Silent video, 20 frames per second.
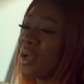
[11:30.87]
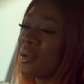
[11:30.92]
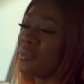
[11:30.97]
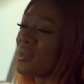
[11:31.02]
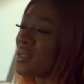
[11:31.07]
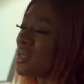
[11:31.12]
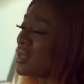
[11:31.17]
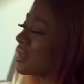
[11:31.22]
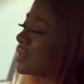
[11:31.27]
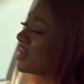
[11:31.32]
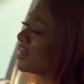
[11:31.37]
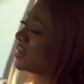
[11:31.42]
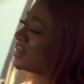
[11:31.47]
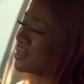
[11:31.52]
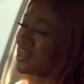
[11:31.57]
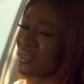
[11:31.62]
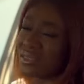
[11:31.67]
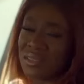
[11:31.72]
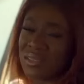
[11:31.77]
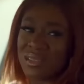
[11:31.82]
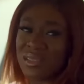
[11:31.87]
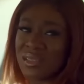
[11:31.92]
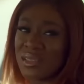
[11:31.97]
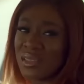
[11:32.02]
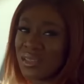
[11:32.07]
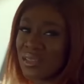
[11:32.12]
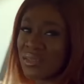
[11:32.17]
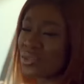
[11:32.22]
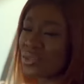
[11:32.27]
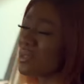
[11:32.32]
Amina,
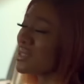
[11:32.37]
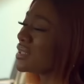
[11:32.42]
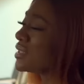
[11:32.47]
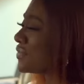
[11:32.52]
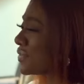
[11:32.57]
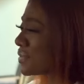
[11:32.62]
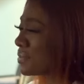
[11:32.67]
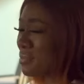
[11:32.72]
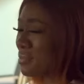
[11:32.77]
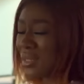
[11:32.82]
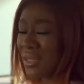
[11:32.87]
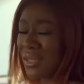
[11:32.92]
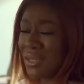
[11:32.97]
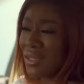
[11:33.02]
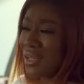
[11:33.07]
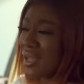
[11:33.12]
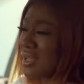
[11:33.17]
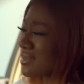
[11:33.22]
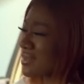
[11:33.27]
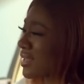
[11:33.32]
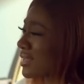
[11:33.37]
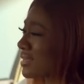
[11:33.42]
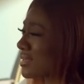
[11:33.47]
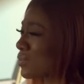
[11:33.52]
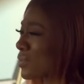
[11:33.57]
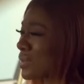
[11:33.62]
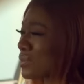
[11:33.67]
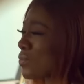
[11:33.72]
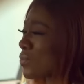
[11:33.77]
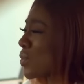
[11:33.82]
you're leaving me. Like,
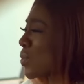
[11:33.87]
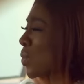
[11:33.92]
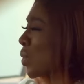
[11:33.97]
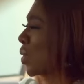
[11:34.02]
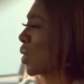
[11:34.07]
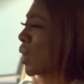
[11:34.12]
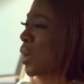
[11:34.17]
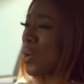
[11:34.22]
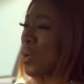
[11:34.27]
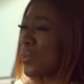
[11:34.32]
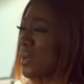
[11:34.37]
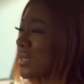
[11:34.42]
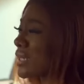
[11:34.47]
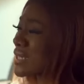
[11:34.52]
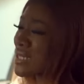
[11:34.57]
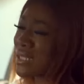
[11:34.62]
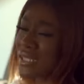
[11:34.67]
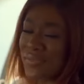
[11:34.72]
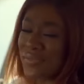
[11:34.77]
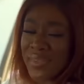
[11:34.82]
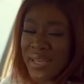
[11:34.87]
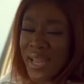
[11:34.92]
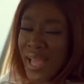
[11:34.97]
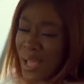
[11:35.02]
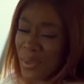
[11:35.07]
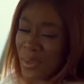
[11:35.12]
when did this even